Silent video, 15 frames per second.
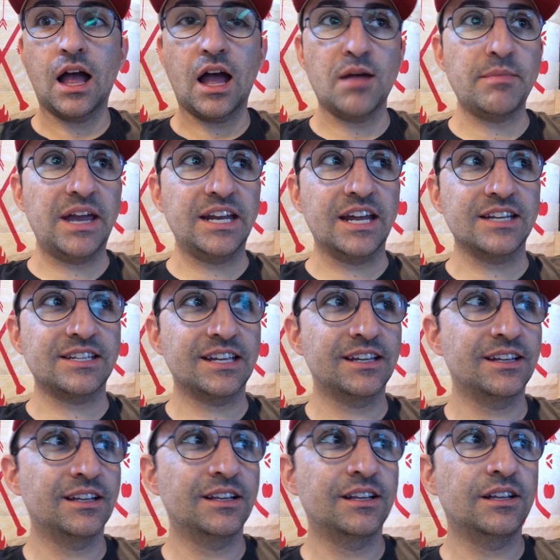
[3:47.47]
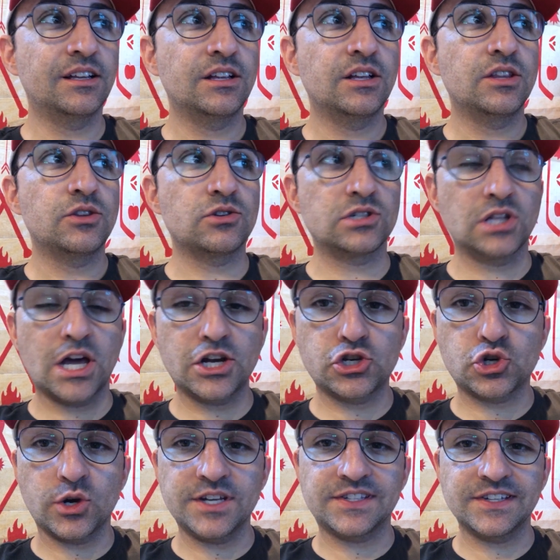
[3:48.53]
I made it. There's a lot of
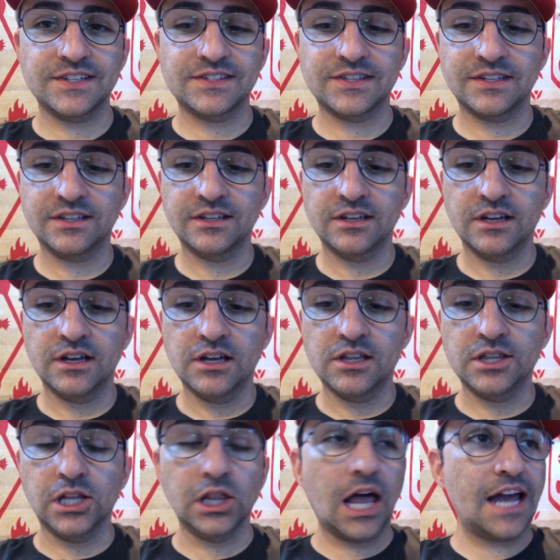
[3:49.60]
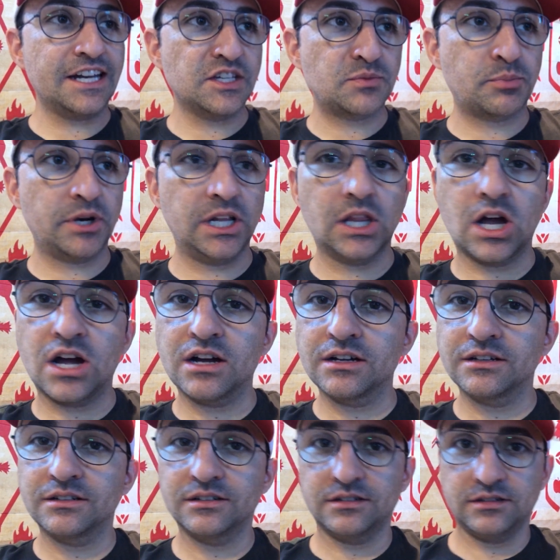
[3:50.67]
choices. The line is pretty
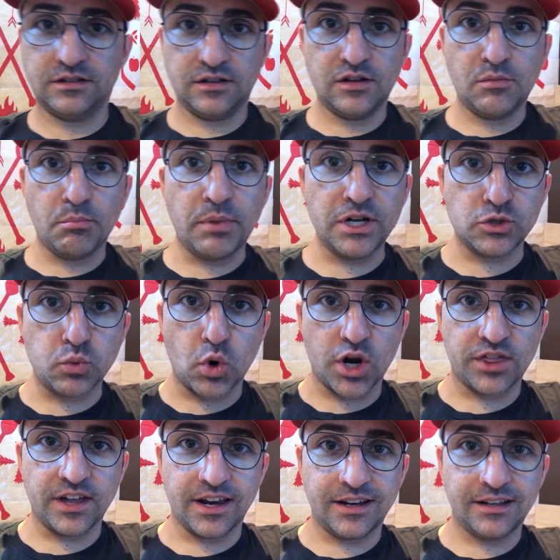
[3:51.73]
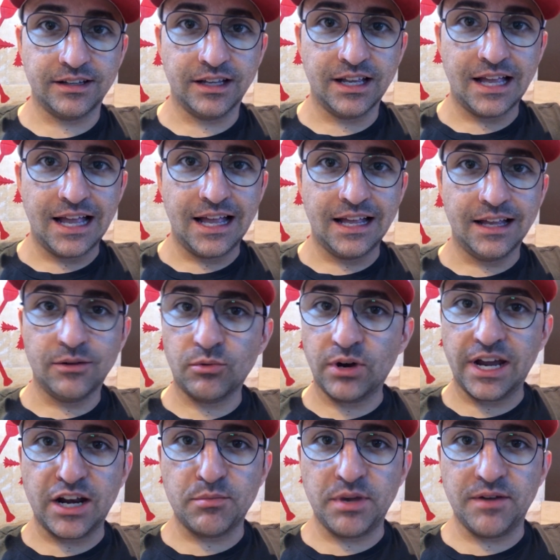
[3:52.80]
long, but it's worth it. We're
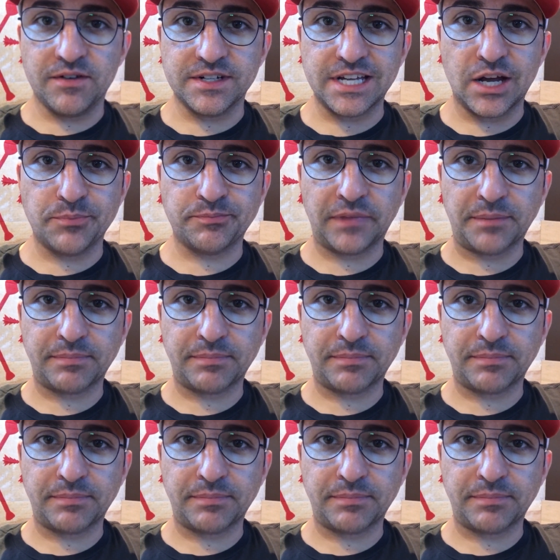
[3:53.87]
getting a beaver tail.